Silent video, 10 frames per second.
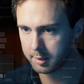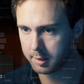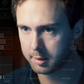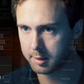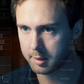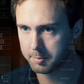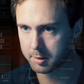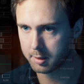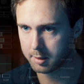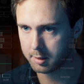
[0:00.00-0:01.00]
and then I'm
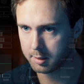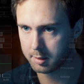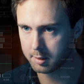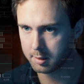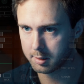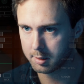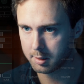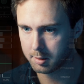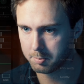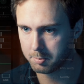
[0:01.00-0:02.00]
gonna
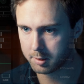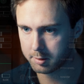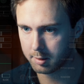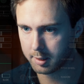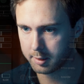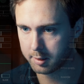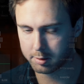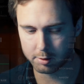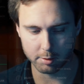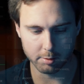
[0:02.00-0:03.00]
modulate the
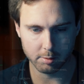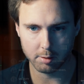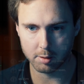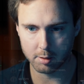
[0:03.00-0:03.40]
tune.